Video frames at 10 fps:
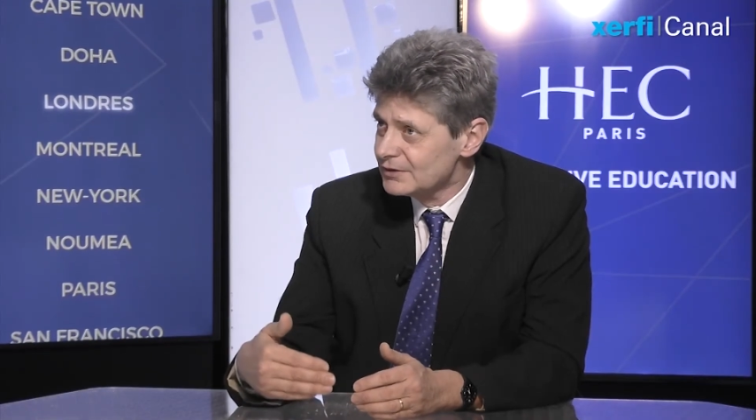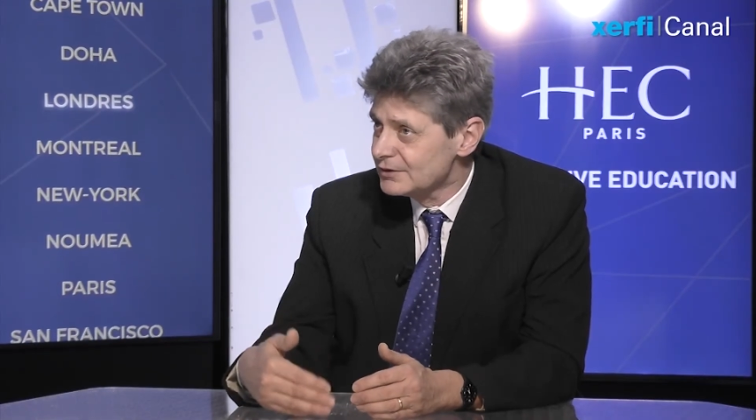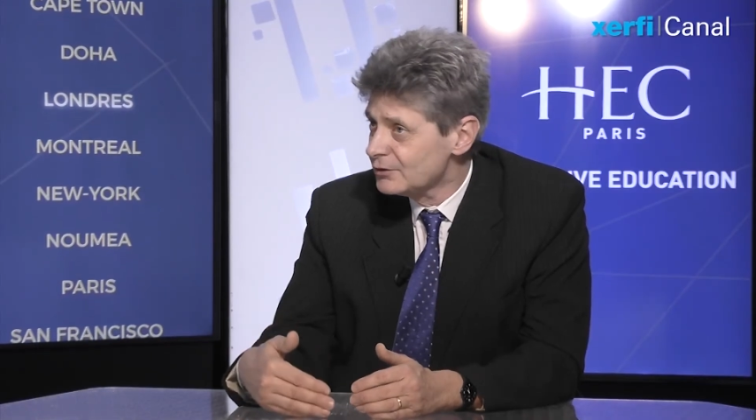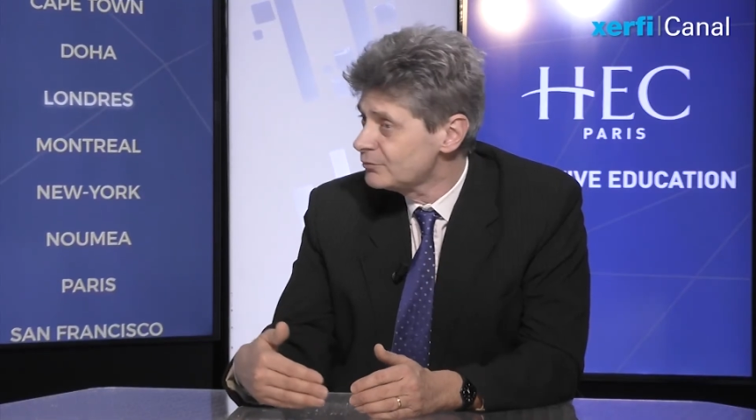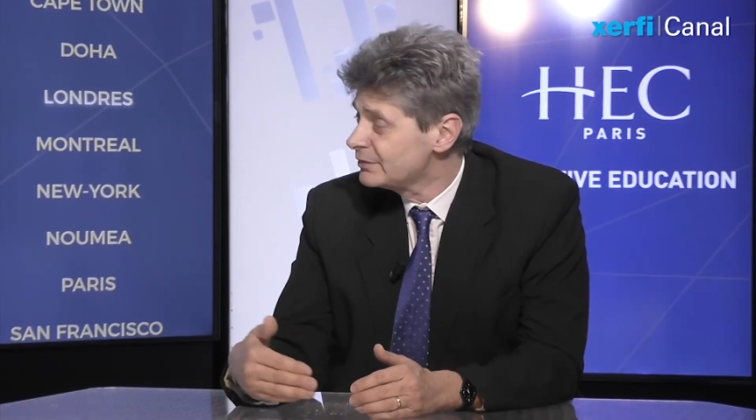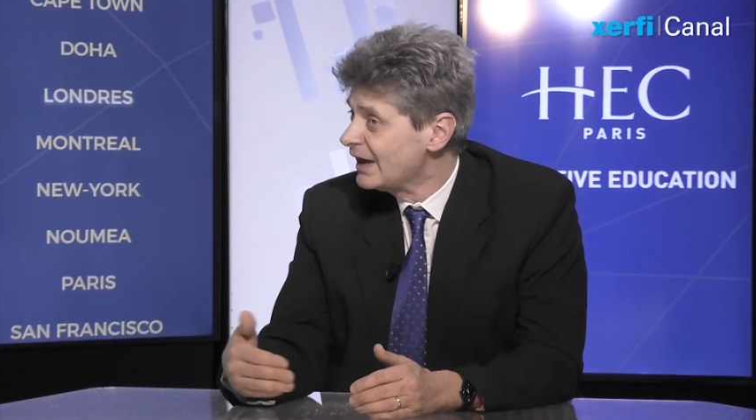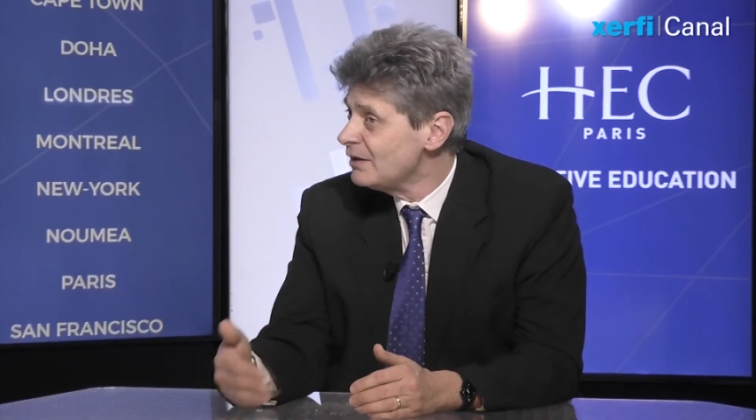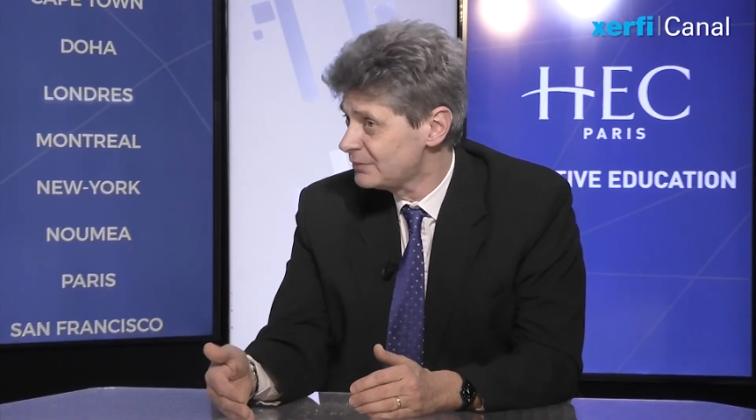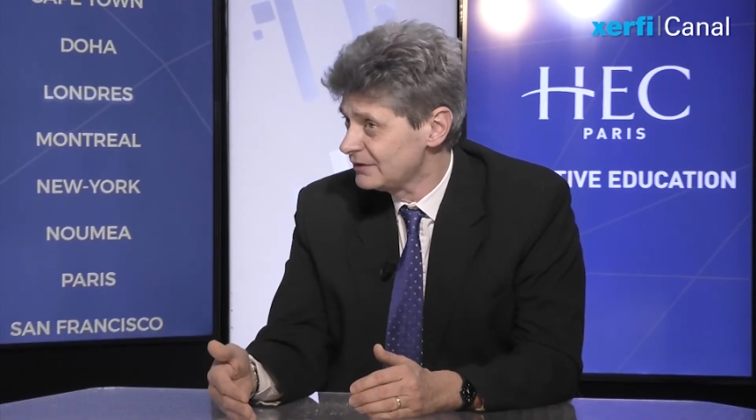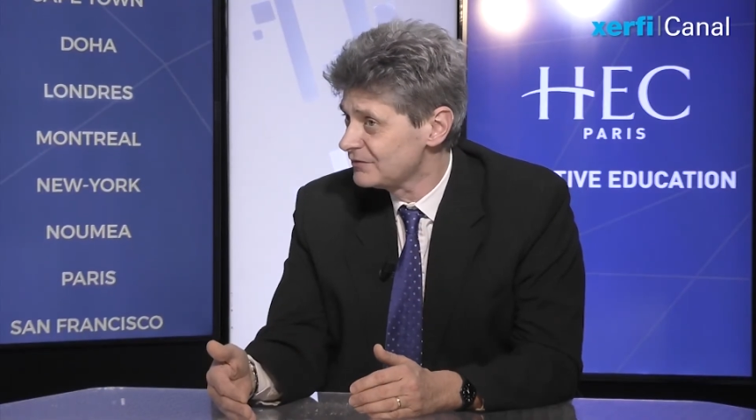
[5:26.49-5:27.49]
not be
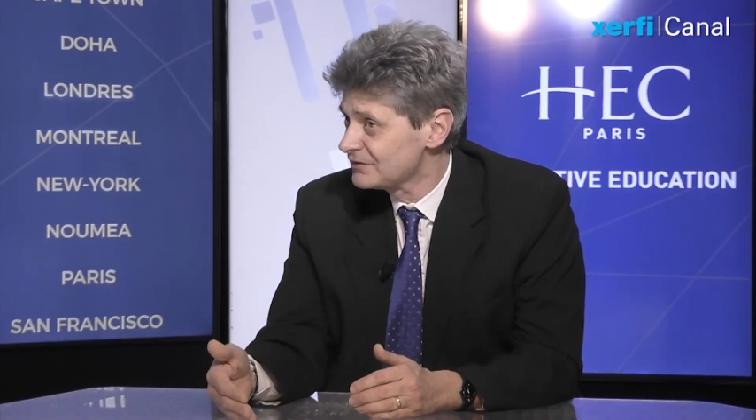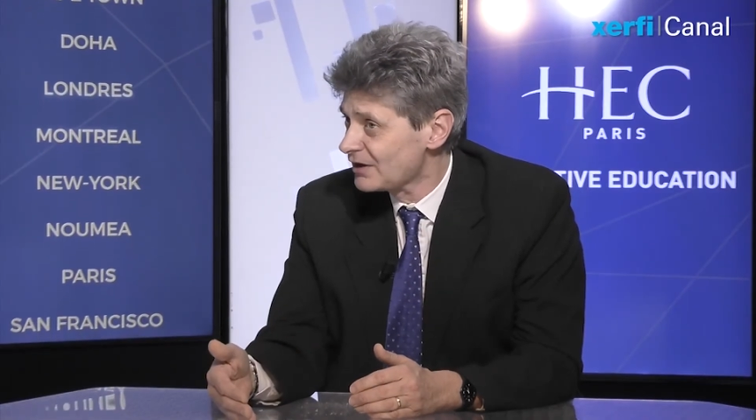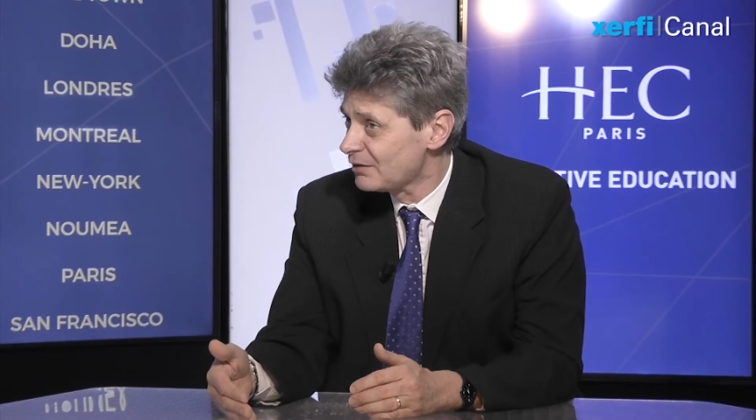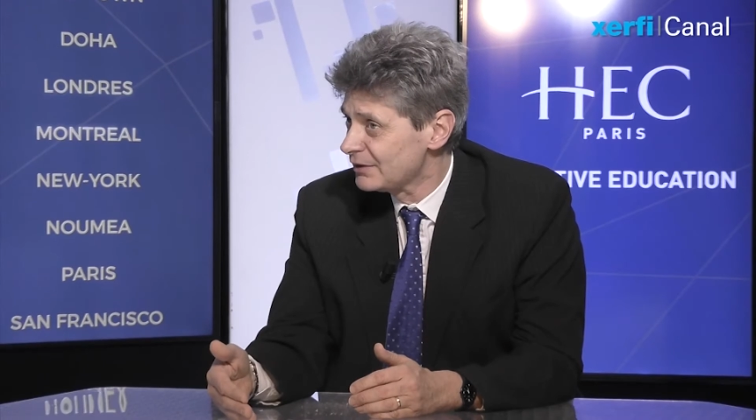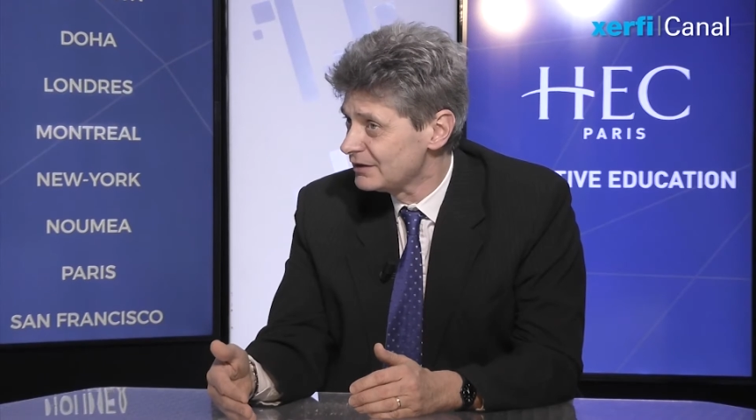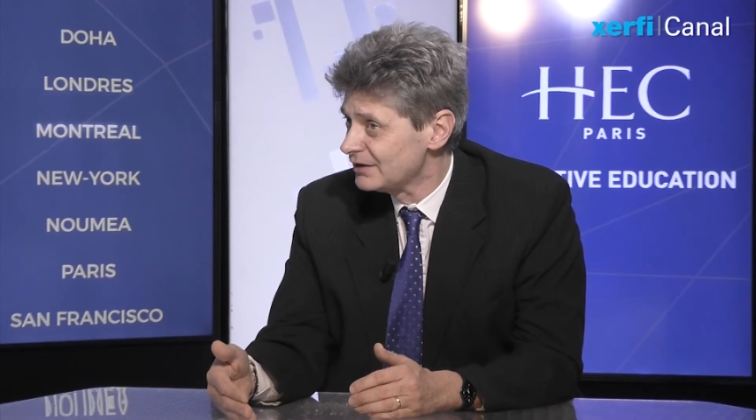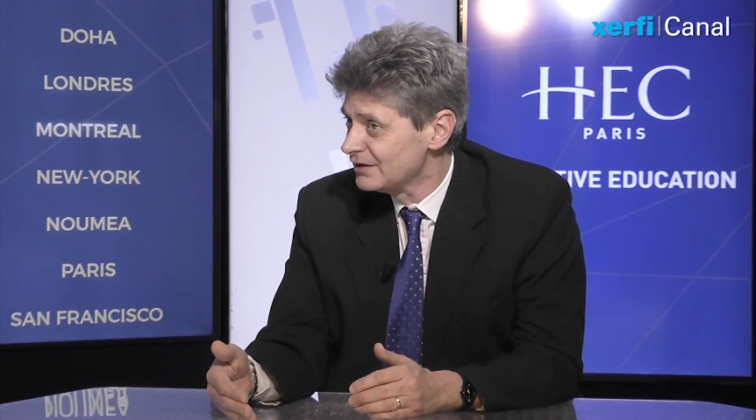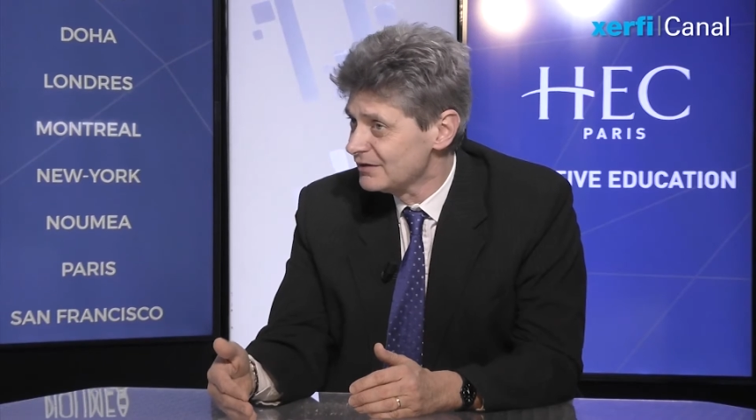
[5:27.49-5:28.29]
happy in this company.